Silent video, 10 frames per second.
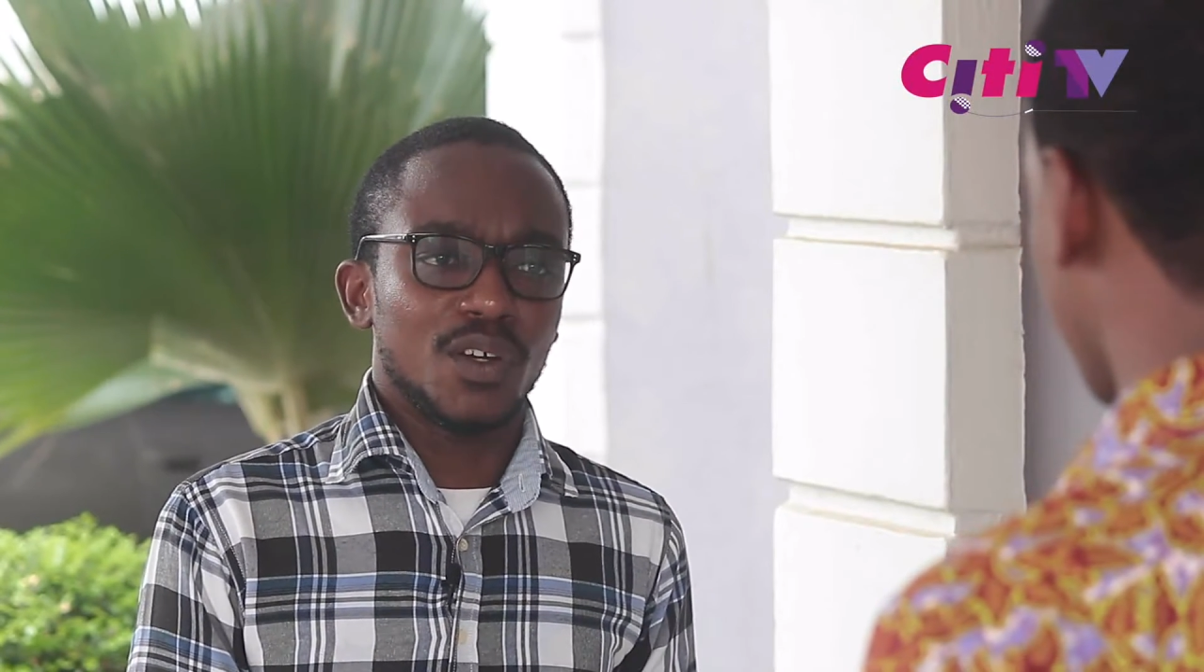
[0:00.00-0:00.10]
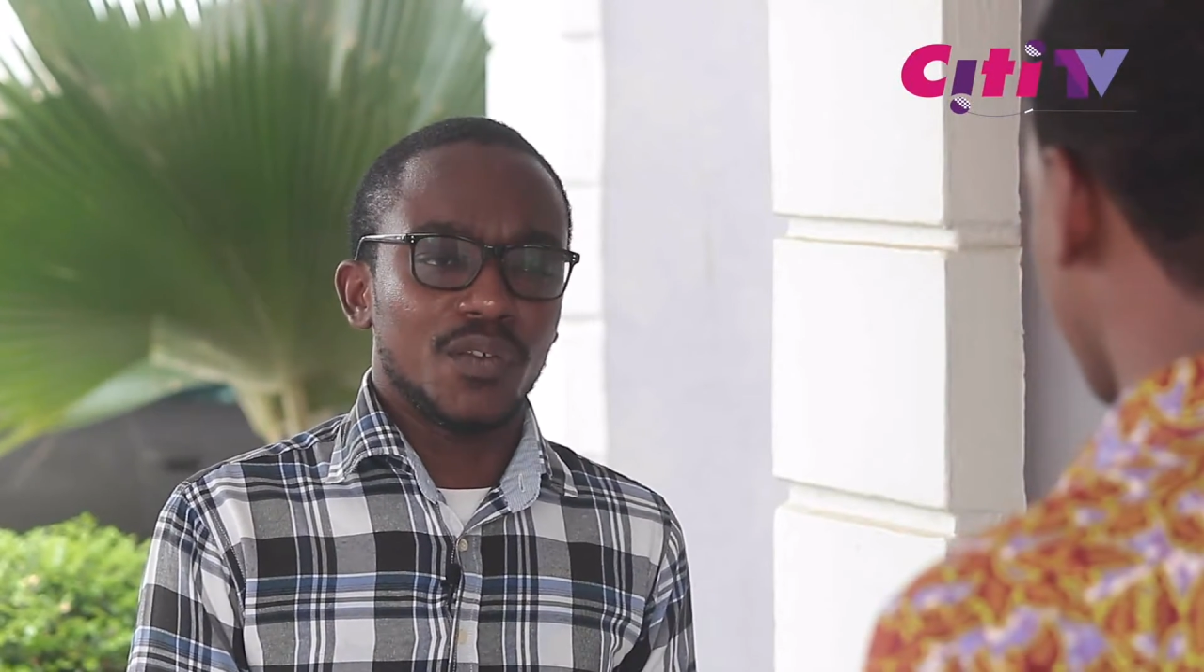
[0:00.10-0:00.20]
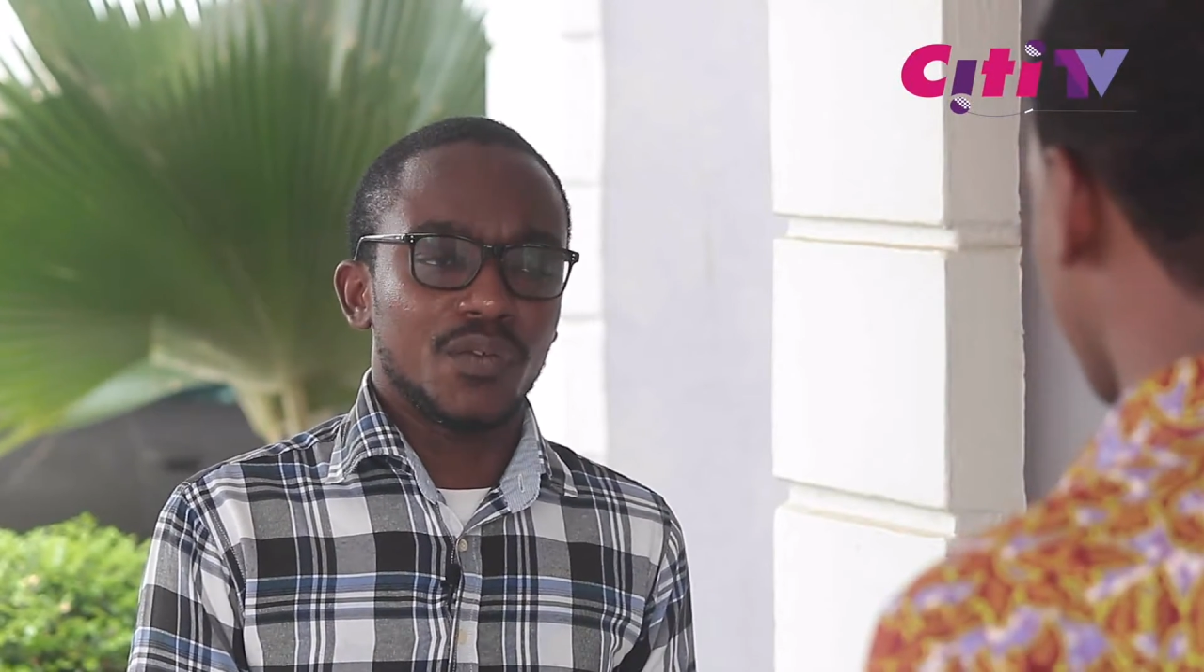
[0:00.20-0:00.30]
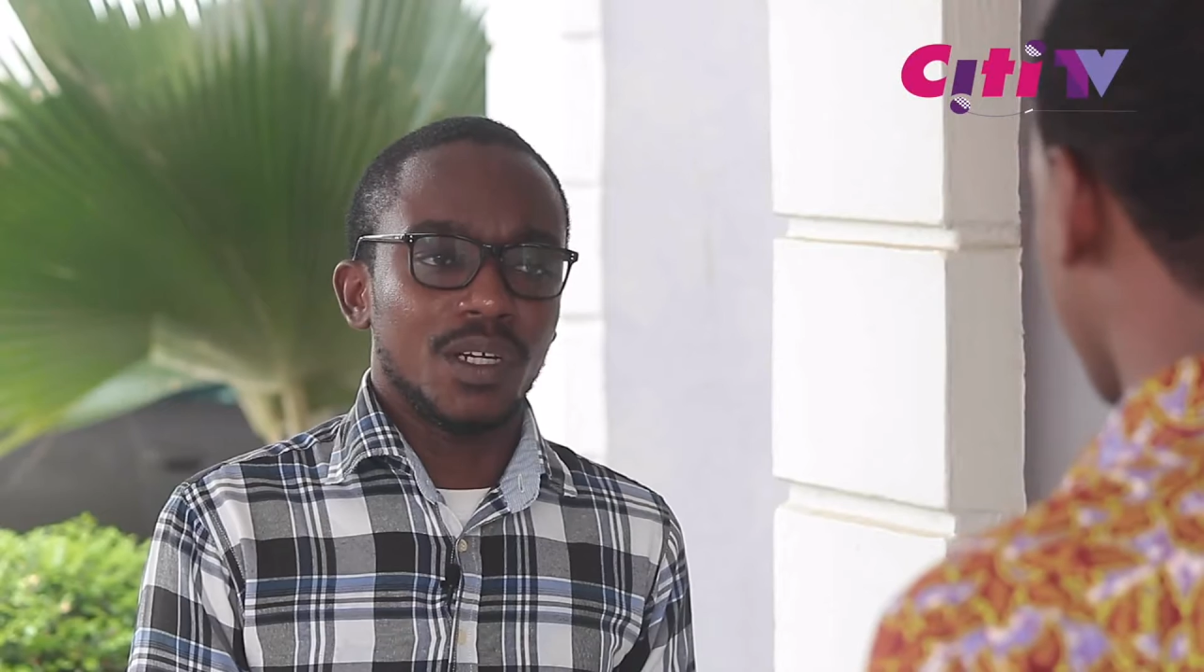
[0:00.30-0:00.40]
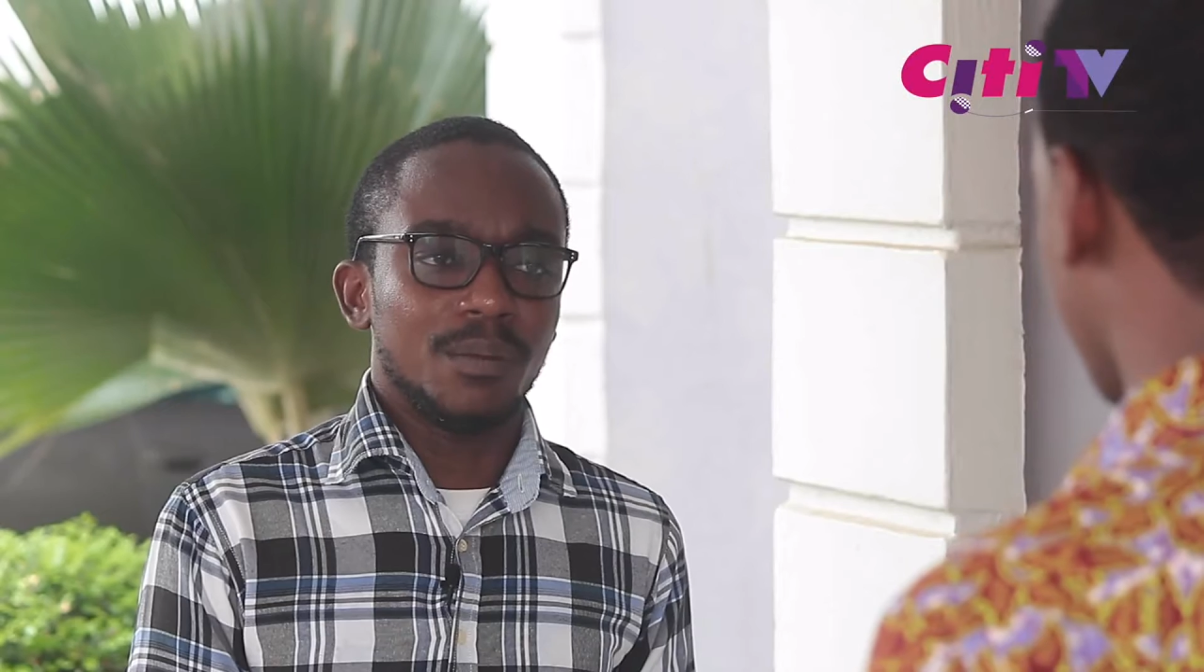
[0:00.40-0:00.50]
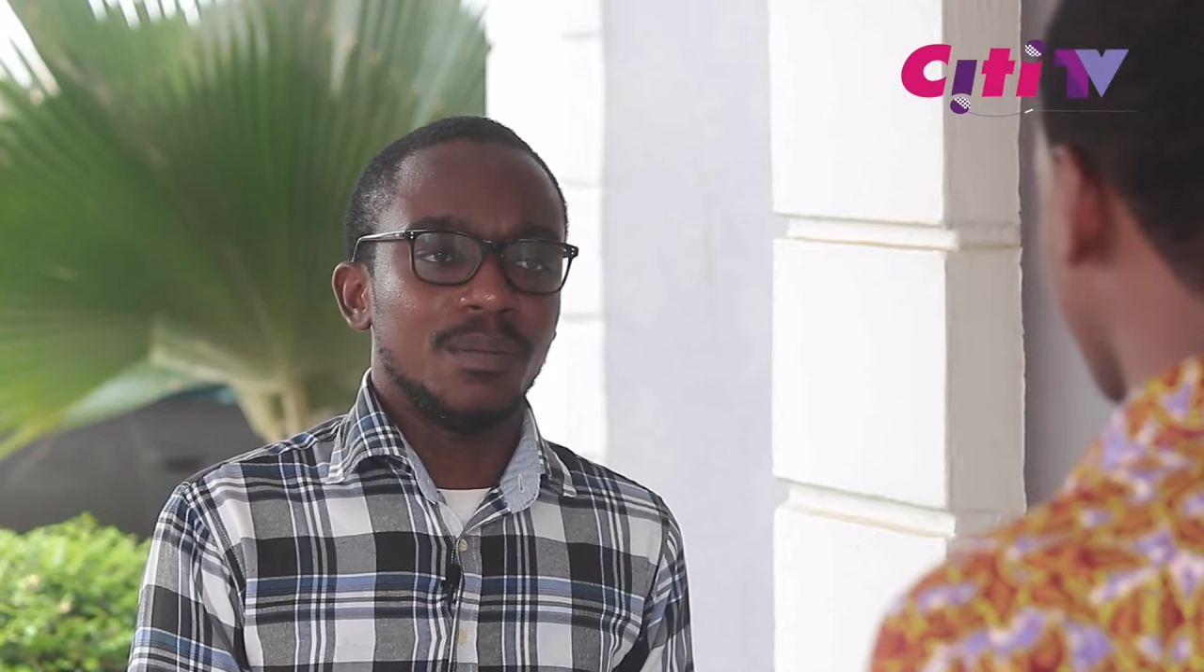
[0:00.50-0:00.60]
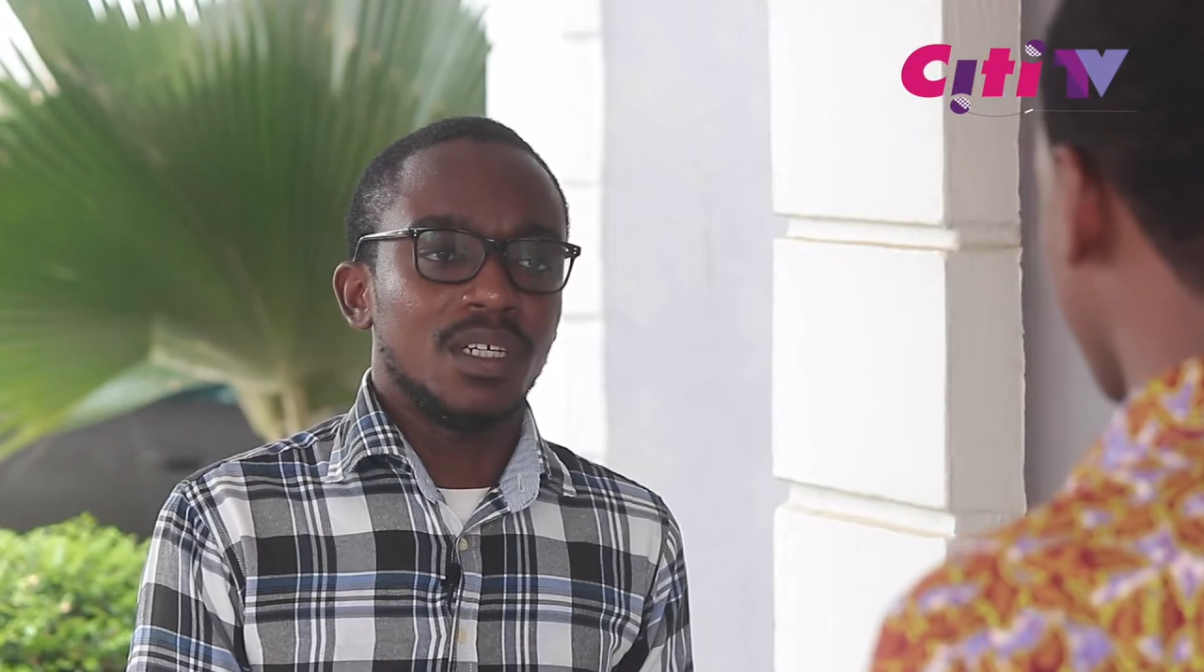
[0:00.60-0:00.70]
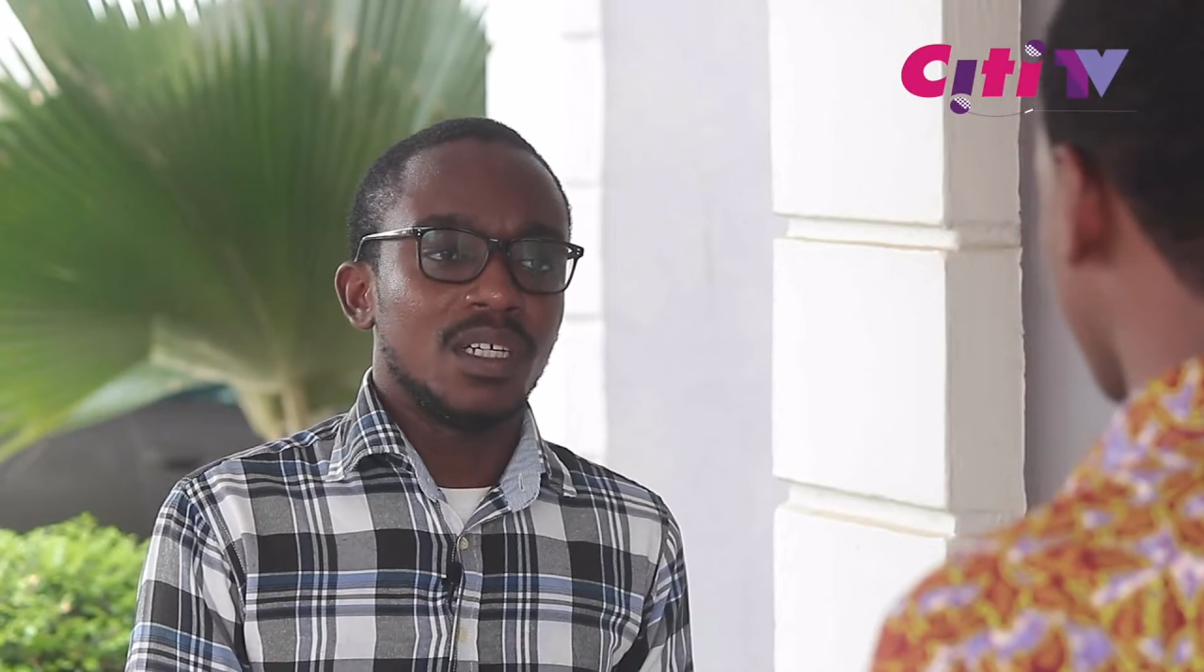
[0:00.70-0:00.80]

of um,